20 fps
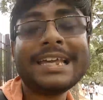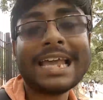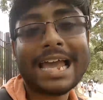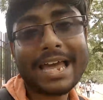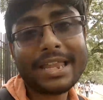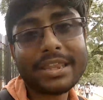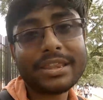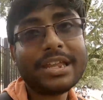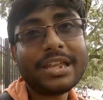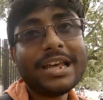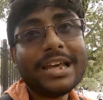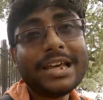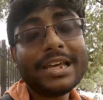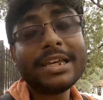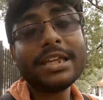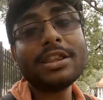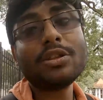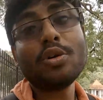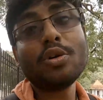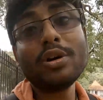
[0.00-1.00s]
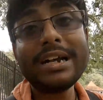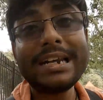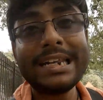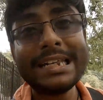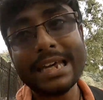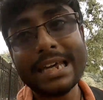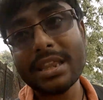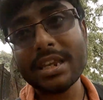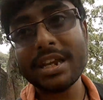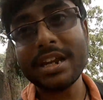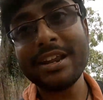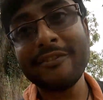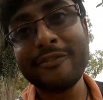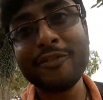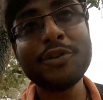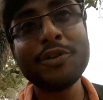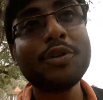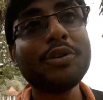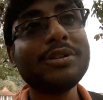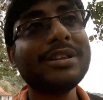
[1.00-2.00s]
has his own tea estate. If you
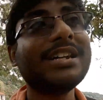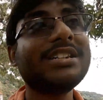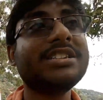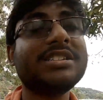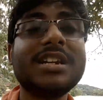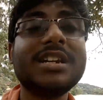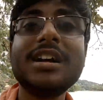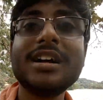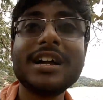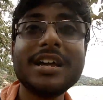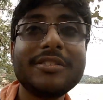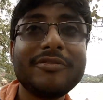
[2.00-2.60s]
know that Sri Lanka is